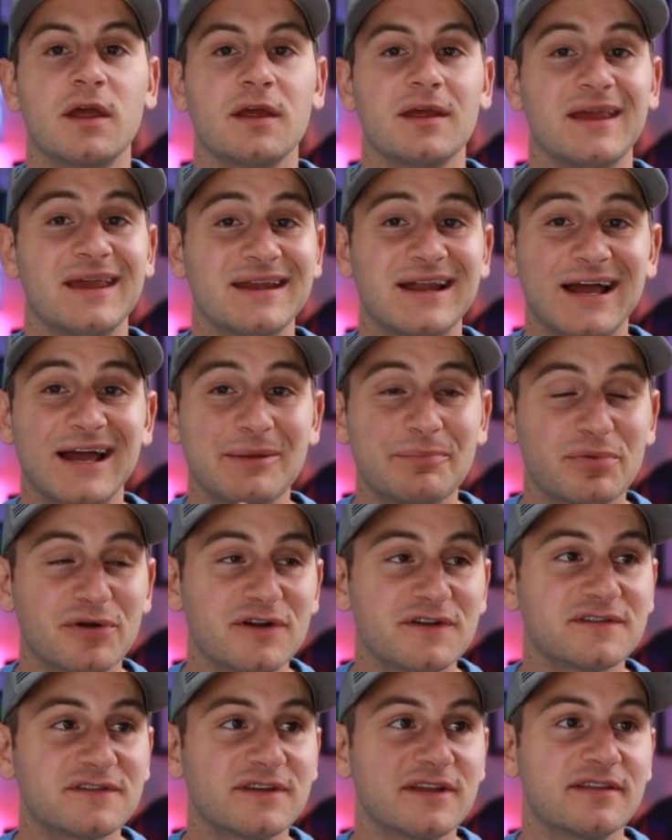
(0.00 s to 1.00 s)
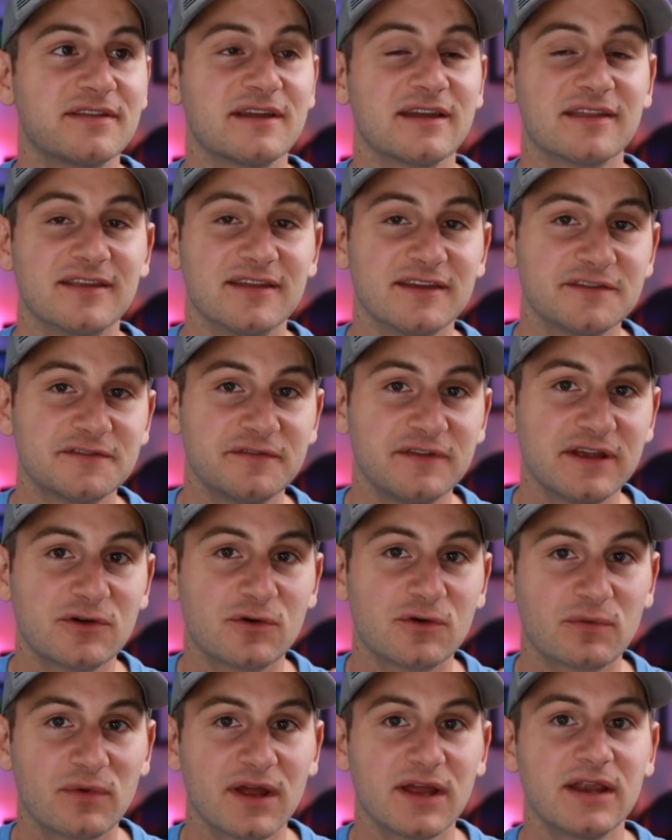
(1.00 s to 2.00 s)
And I personally think this
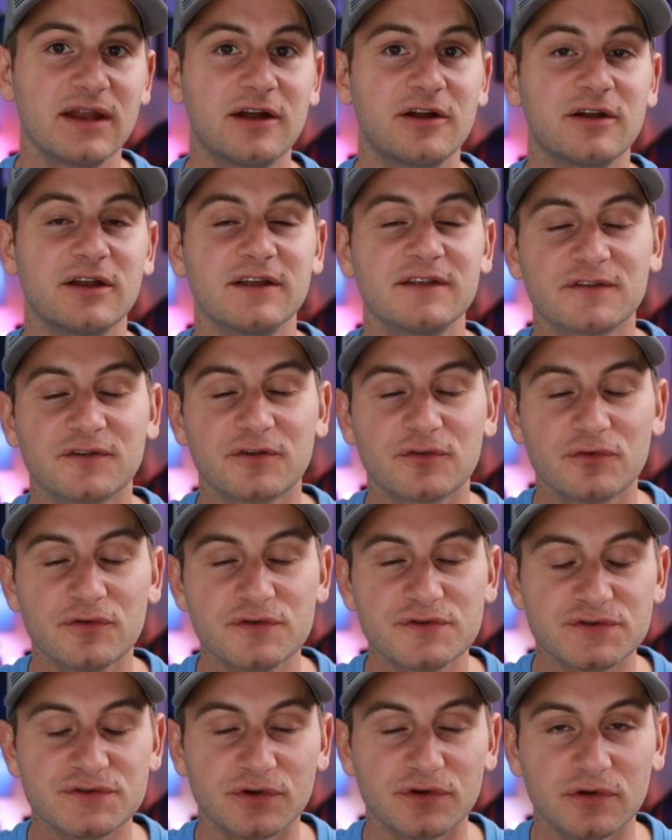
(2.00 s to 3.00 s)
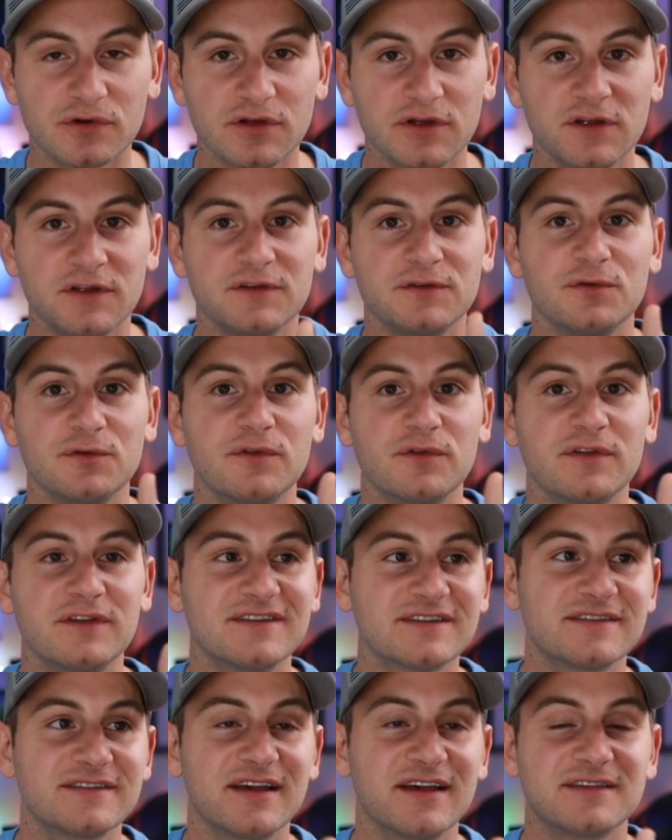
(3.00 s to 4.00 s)
vehicle right here is crucial to the
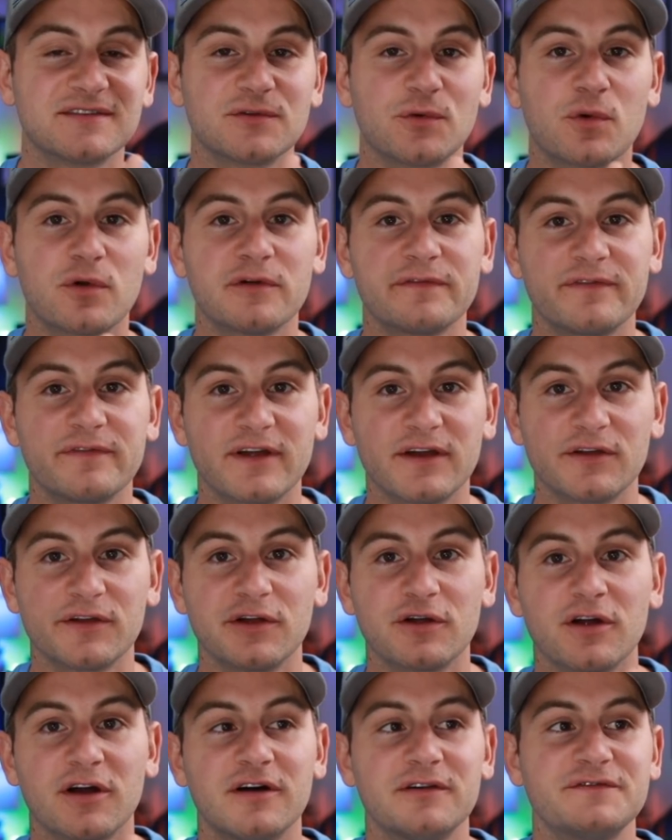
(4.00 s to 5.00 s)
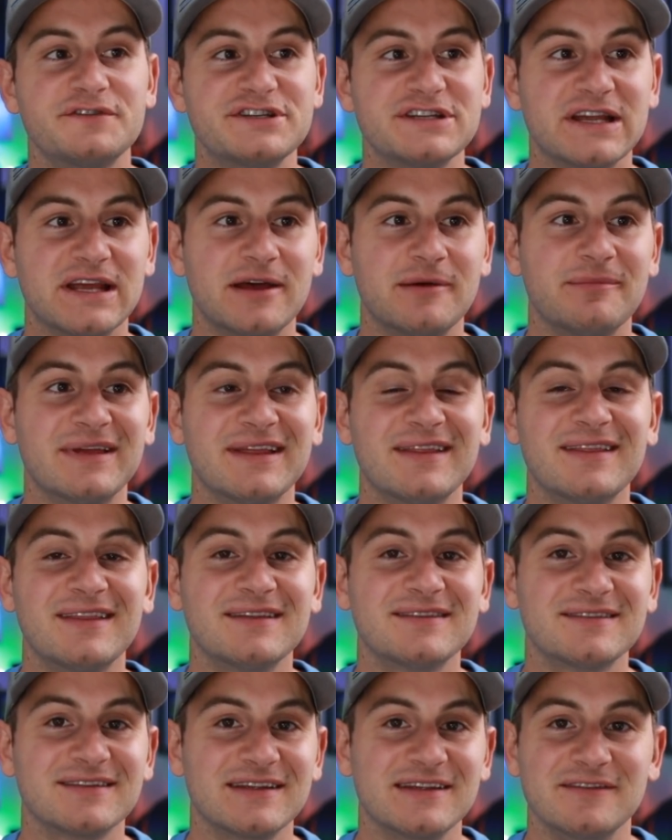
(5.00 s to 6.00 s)
success or failure of GM in
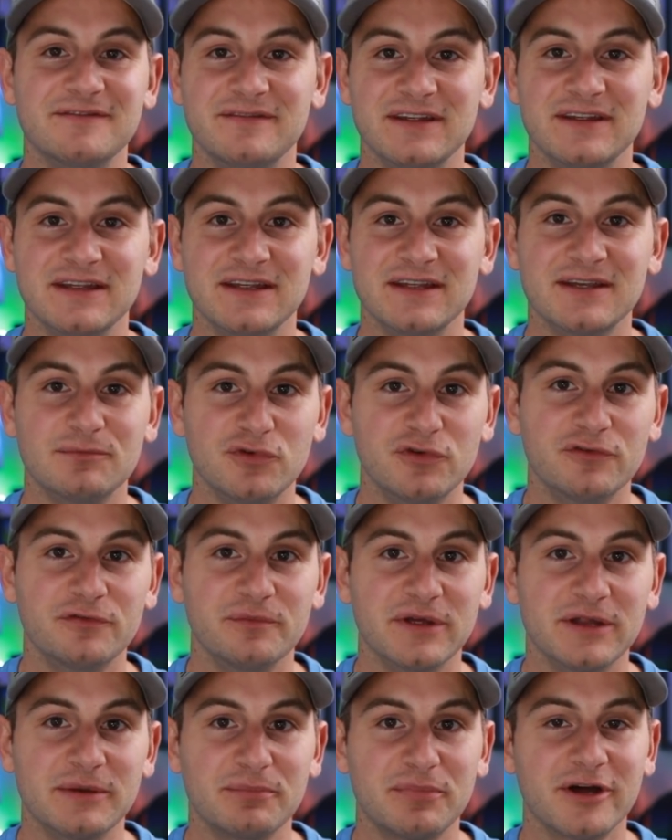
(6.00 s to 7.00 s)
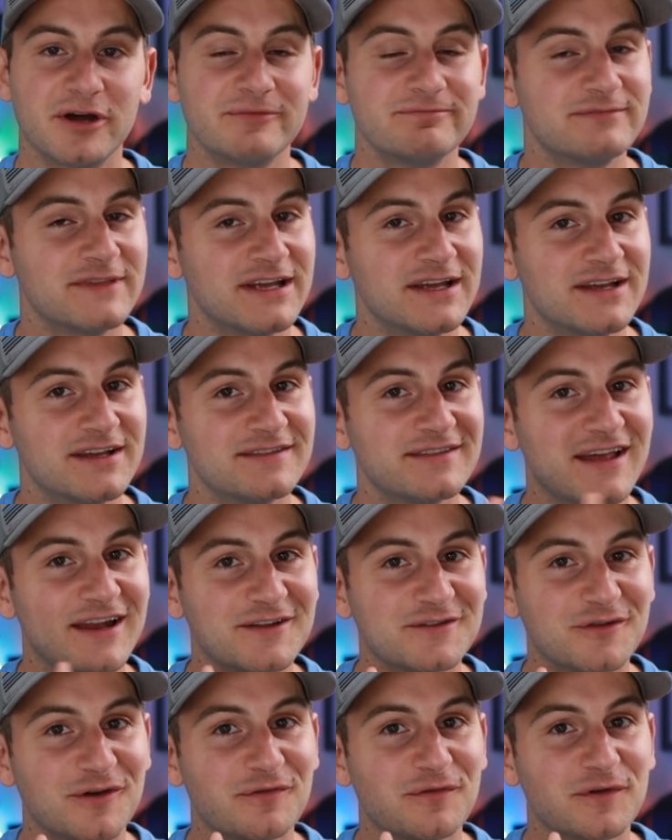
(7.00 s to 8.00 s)
this EV movement. But that
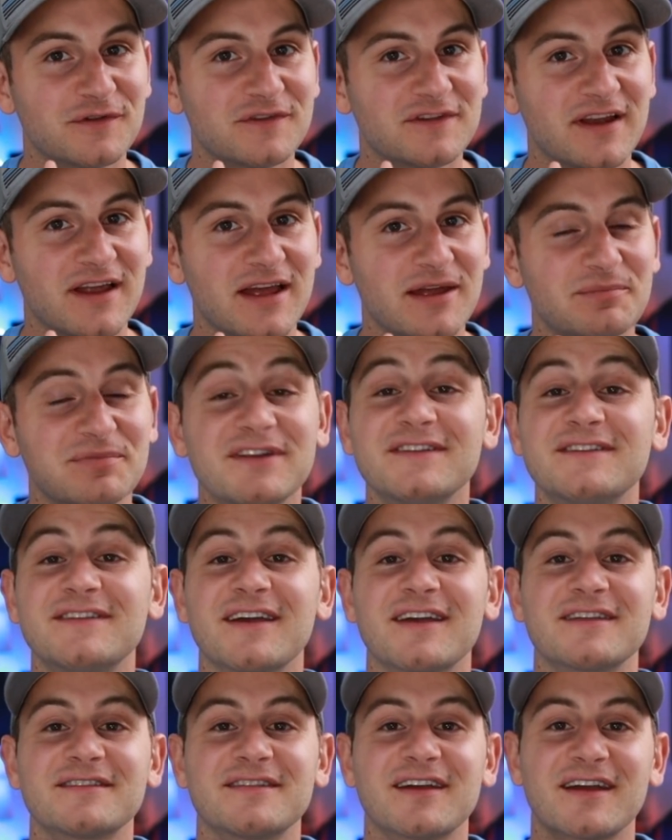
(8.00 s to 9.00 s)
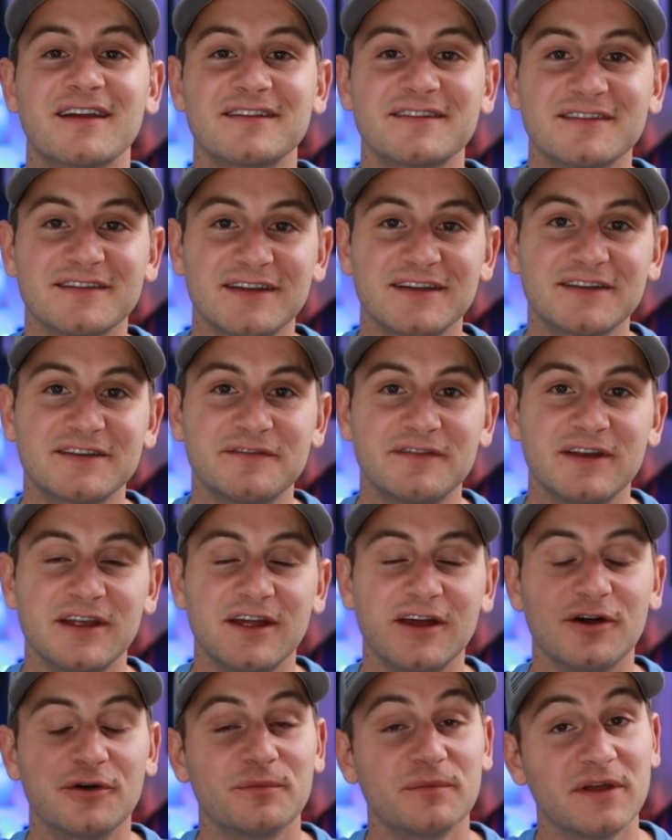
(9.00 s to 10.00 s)
is all for today. Please take a second to like the
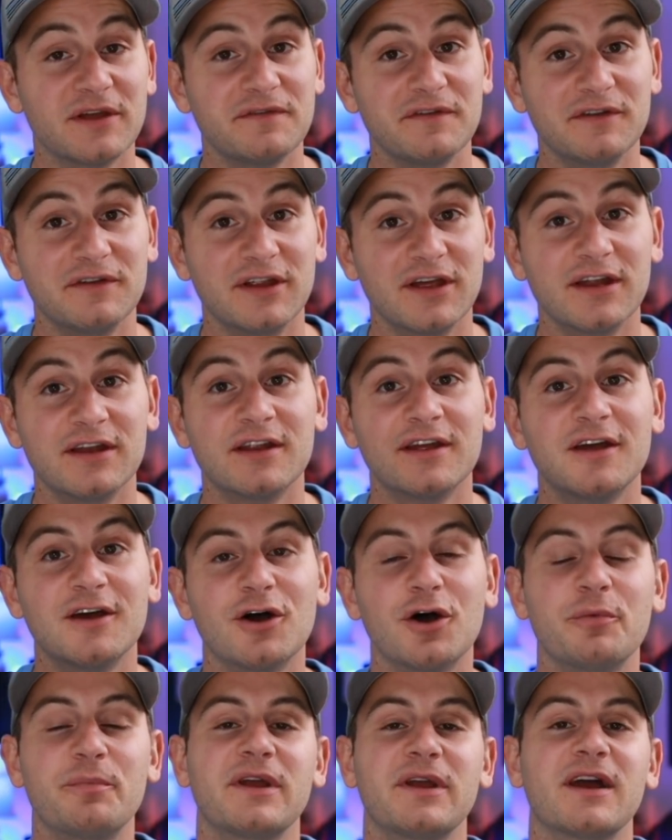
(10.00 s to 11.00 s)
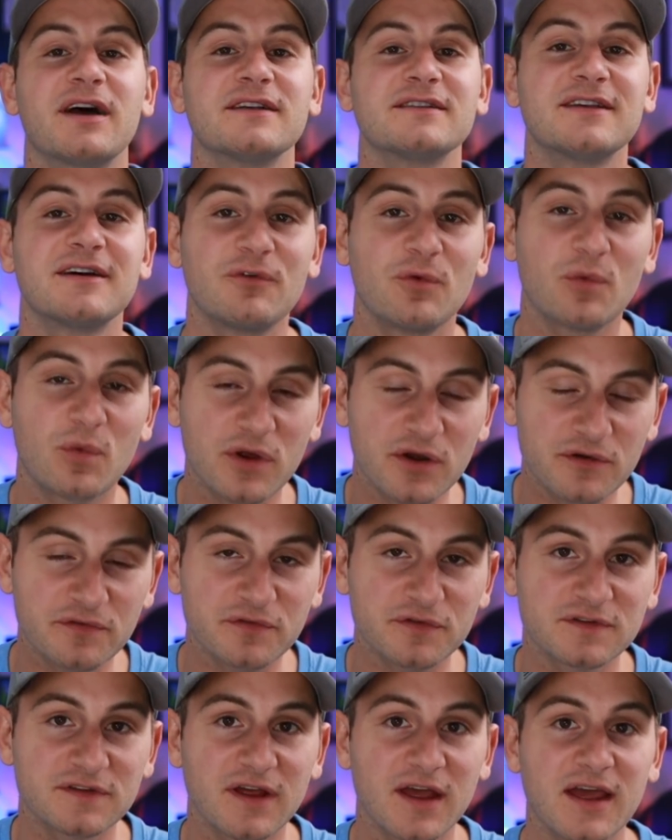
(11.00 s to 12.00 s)
video if you did. Hope you guys have a
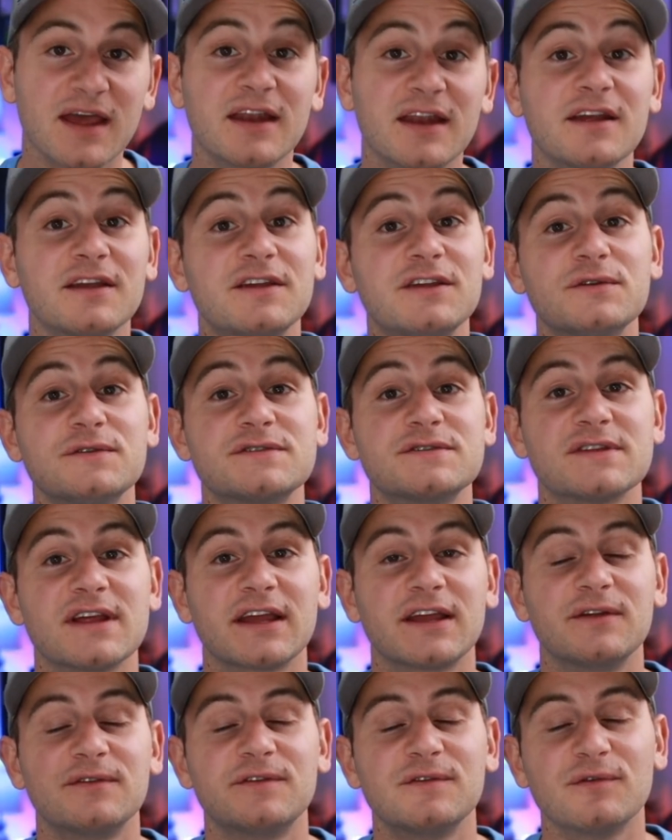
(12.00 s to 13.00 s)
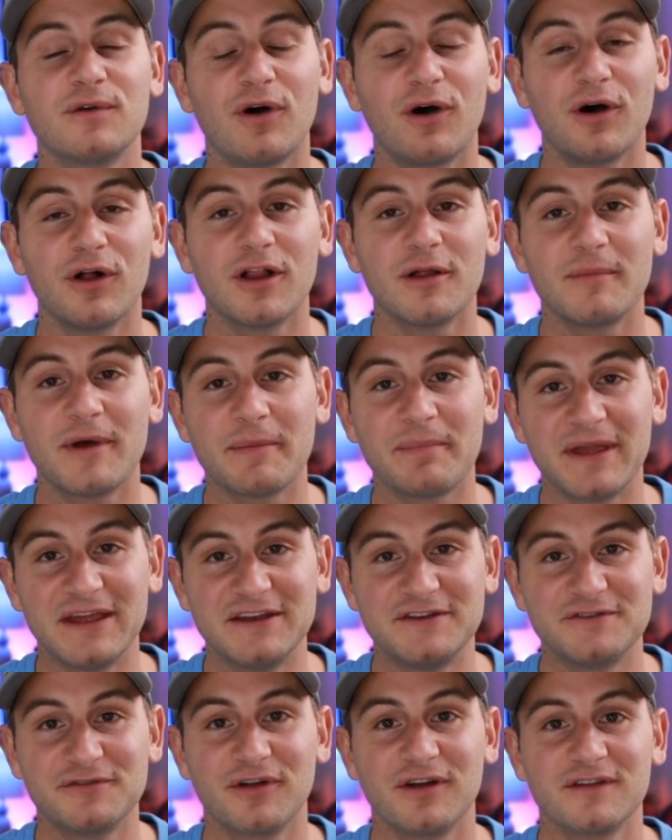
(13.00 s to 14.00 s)
wonderful day and a huge thank you to all of my
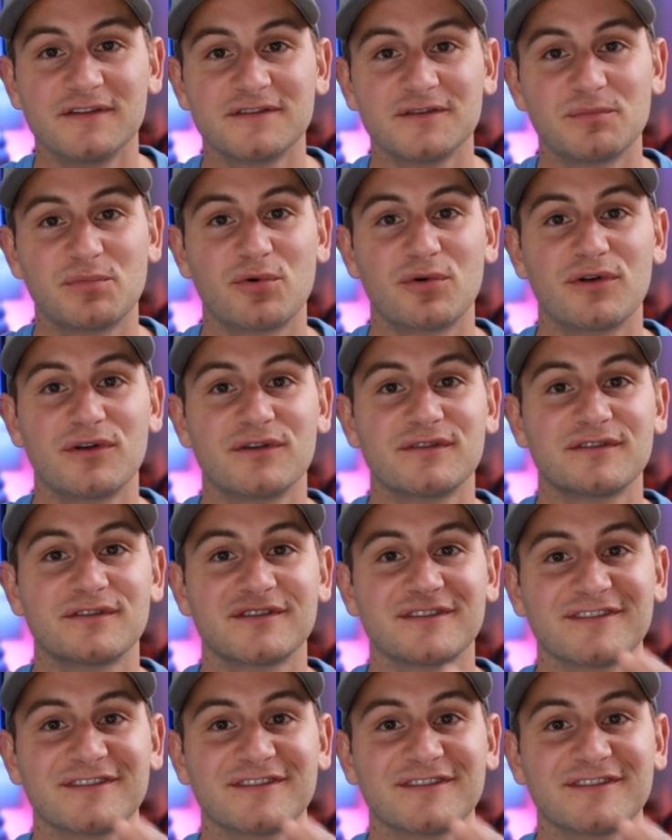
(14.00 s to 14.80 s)
Patreon supporters.